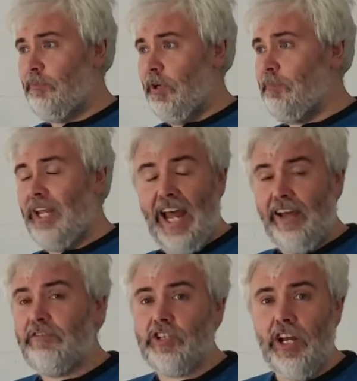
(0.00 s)
probably
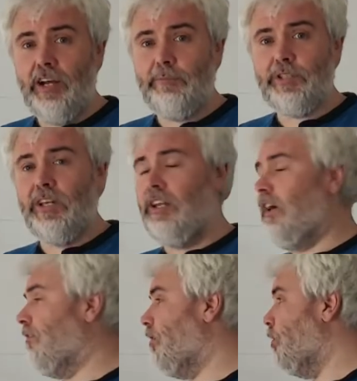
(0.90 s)
have jobs, a
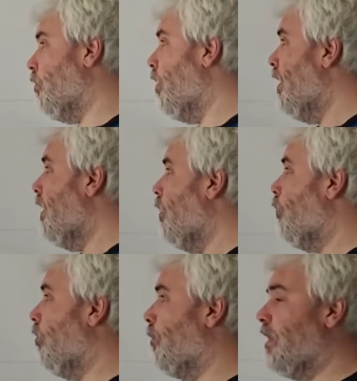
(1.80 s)
lot of you
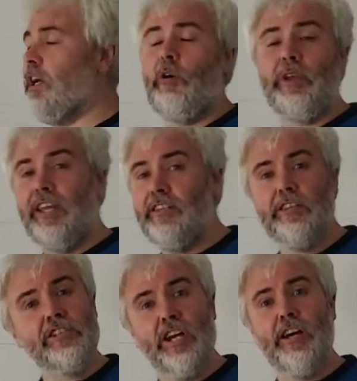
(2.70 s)
will be going
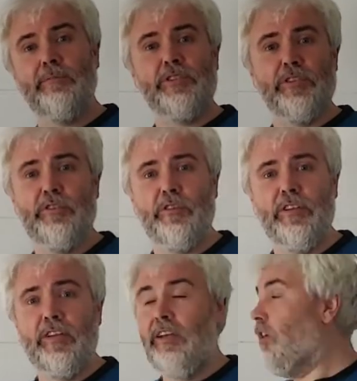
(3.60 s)
into jobs
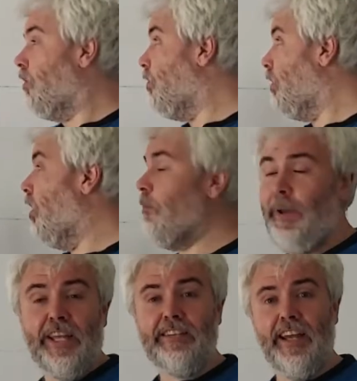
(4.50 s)
soon. You're gonna
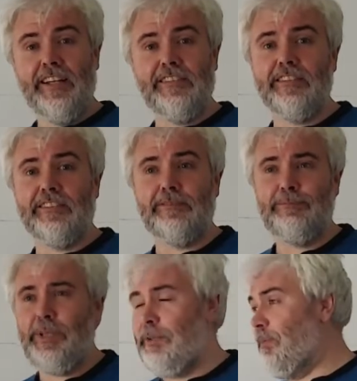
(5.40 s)
pay taxes.
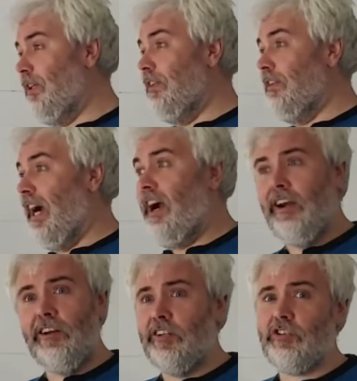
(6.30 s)
People
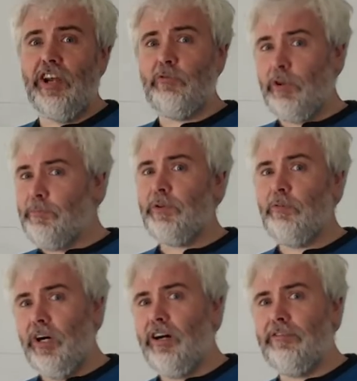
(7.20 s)
are gonna try and rip
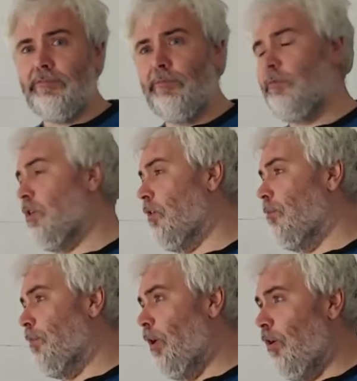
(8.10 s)
you off.
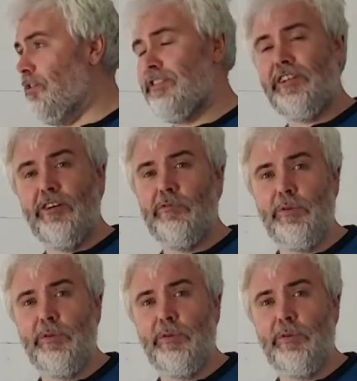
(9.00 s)
Your boss is gonna